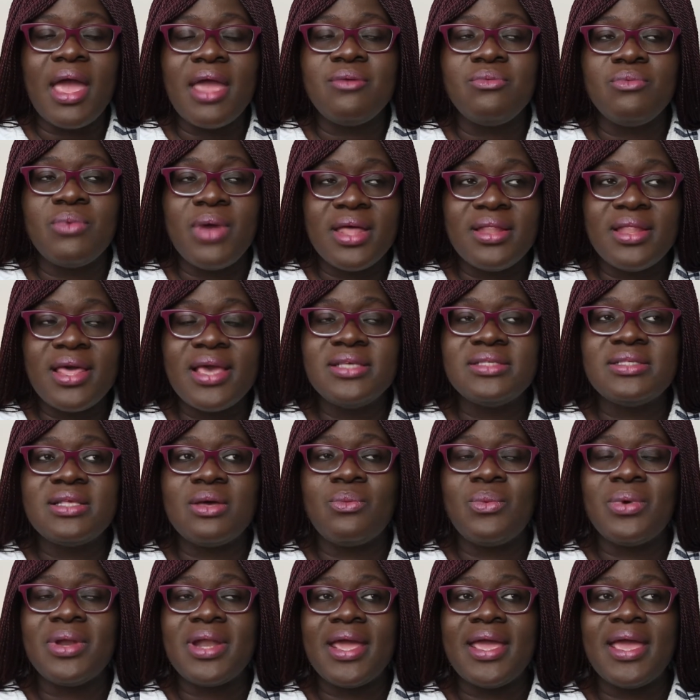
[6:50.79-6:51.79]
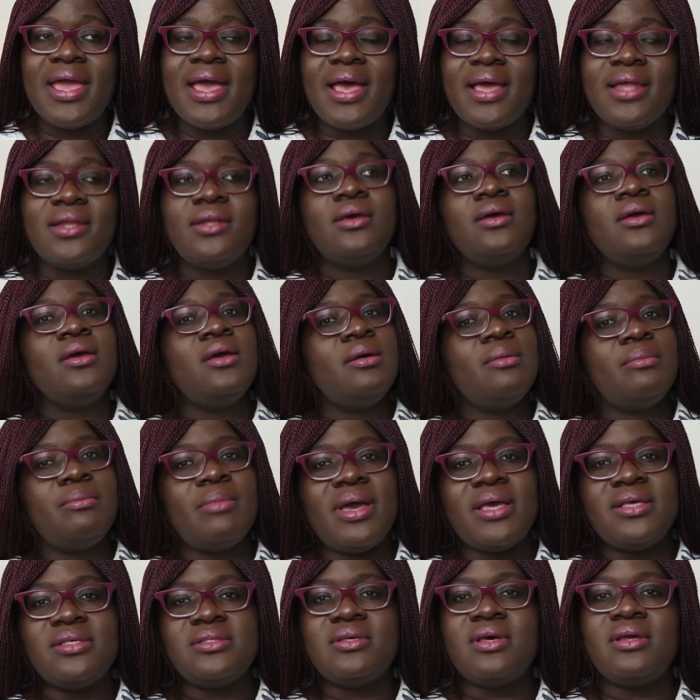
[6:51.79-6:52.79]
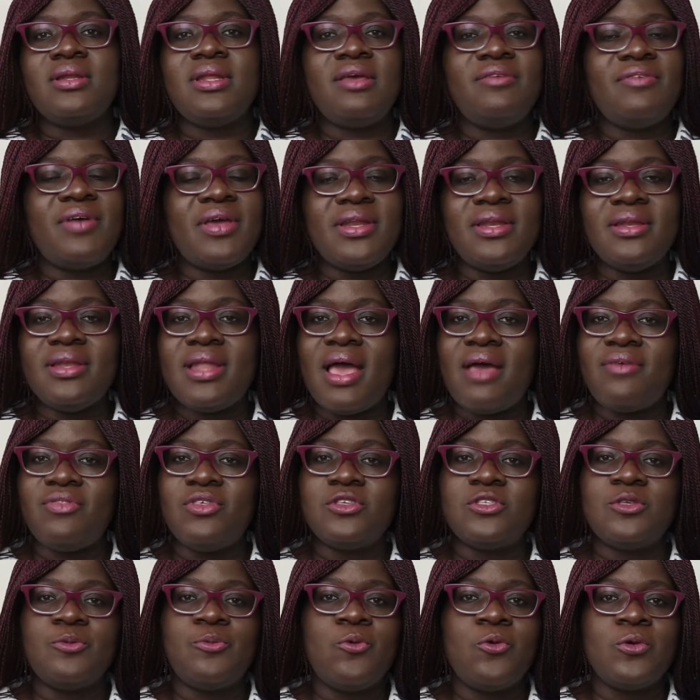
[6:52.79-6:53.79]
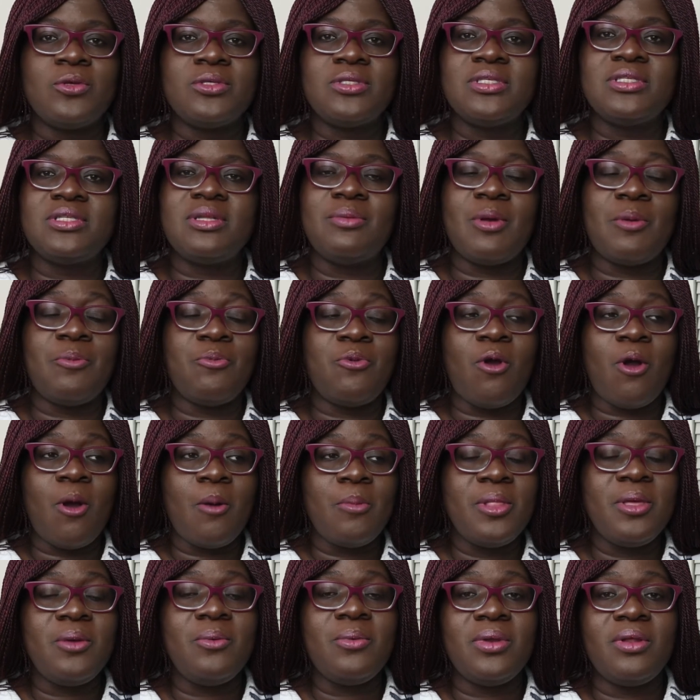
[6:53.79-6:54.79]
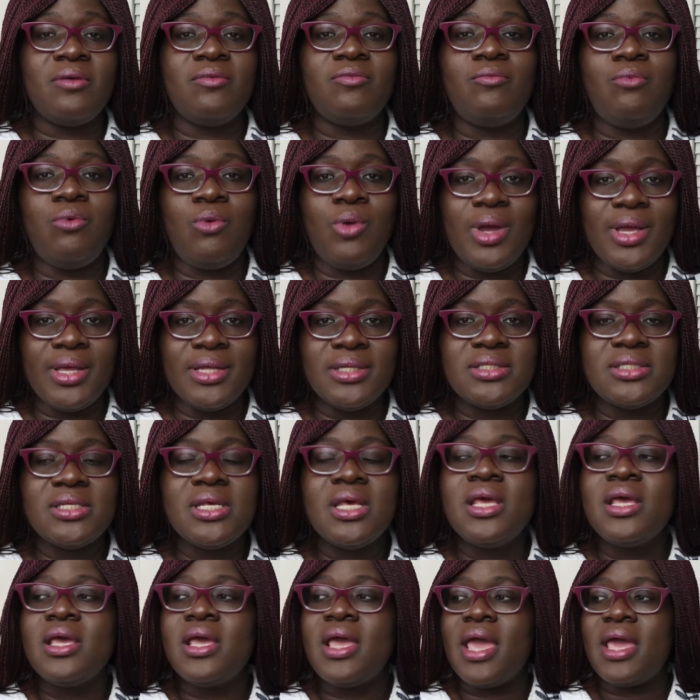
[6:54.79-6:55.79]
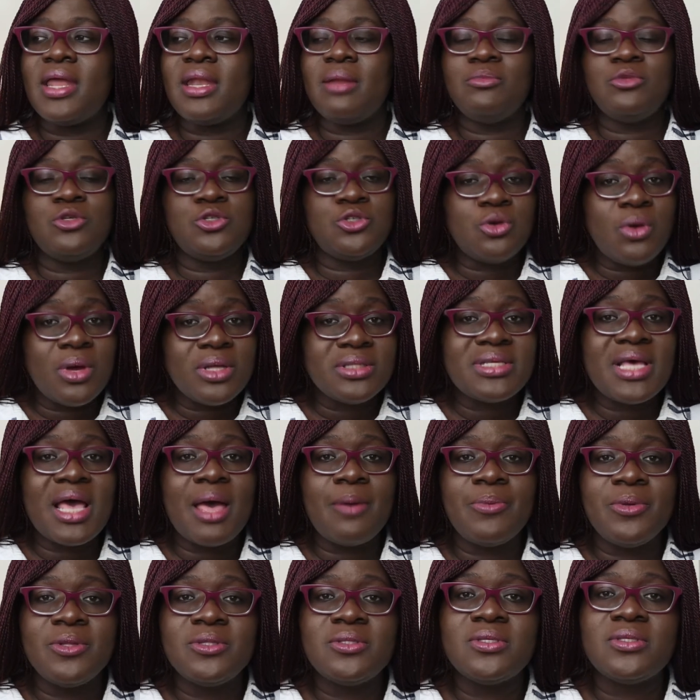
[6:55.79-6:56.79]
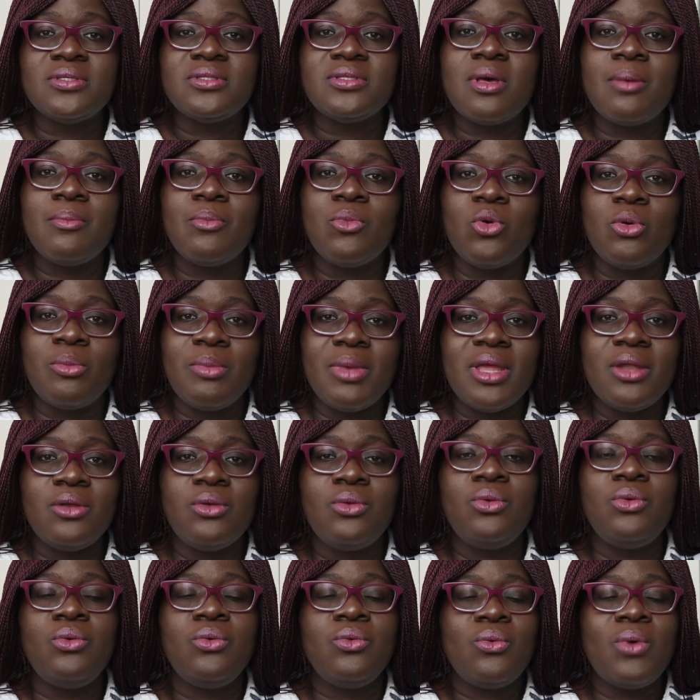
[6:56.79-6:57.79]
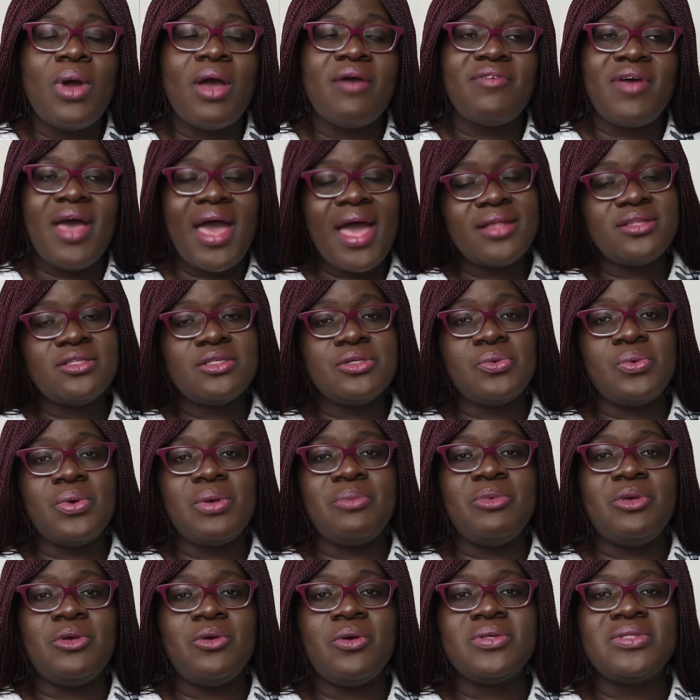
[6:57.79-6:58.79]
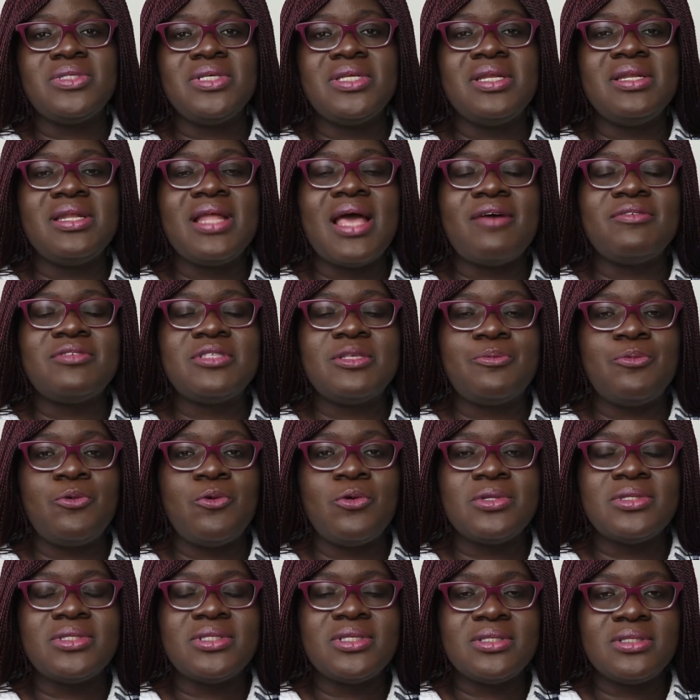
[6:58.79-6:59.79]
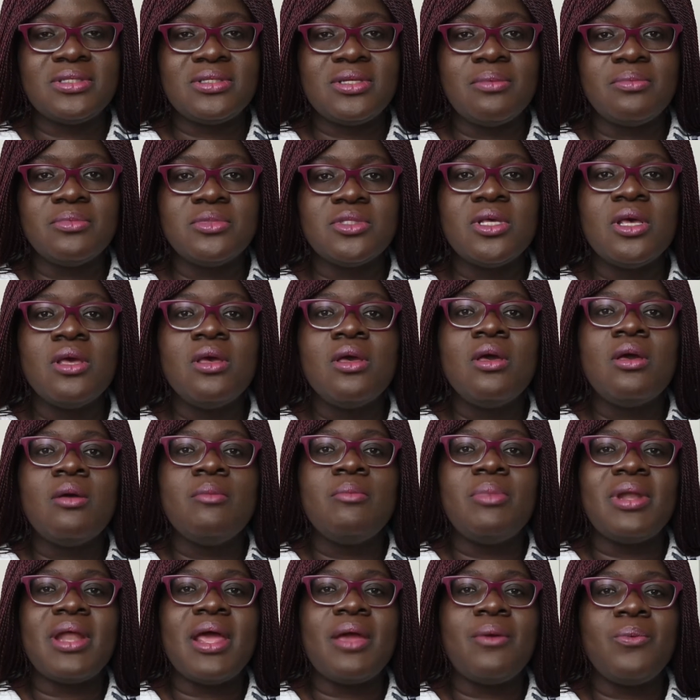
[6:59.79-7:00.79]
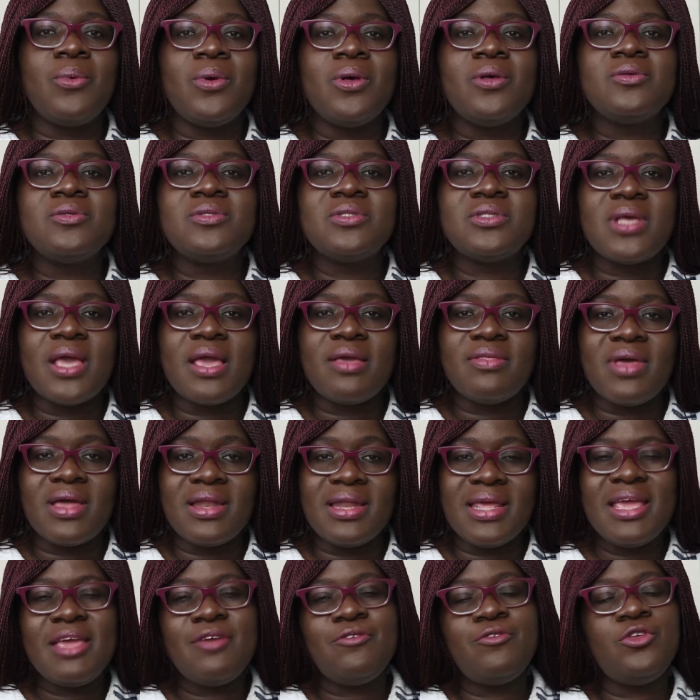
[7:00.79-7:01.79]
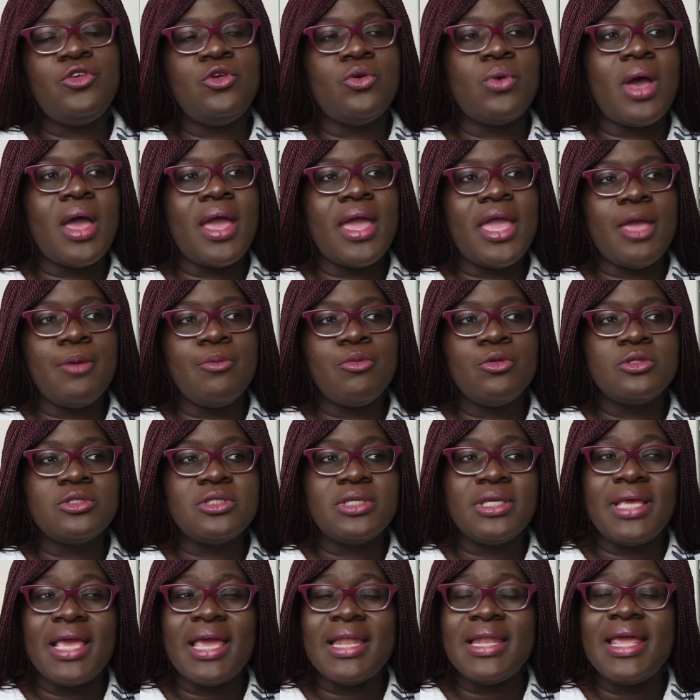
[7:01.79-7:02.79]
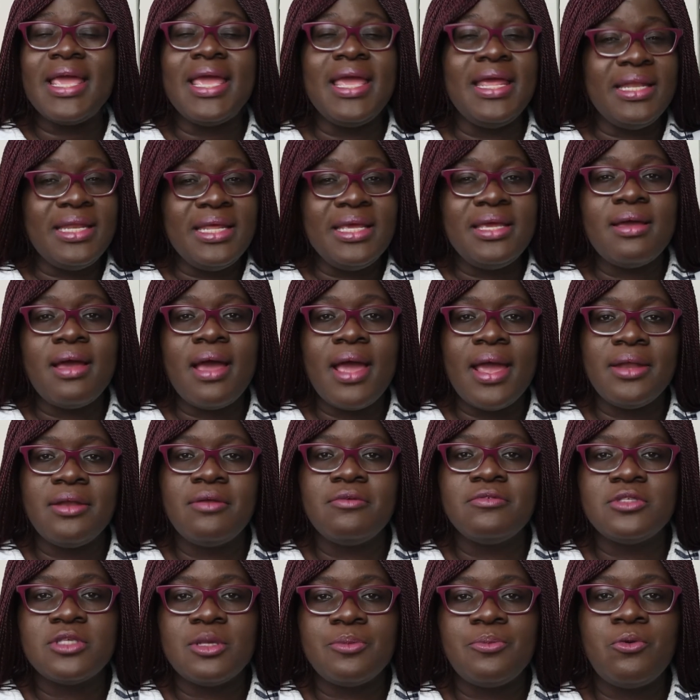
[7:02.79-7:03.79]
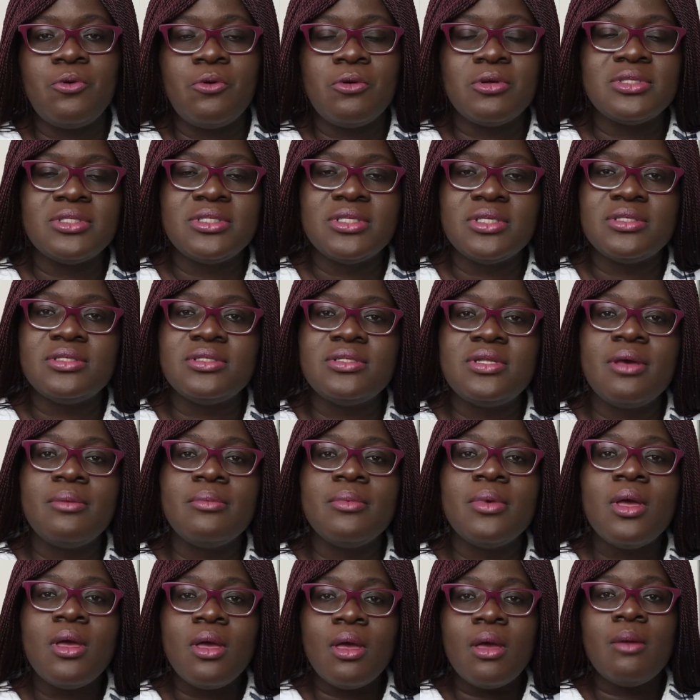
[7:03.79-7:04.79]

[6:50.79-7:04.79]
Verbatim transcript: I realized that when I had my son if I didn't have the support system I probably would have quit and I'm sure it's happened to some women who have had to quit because they didn't have support systems but I will say that if you are able to get any kind of support system,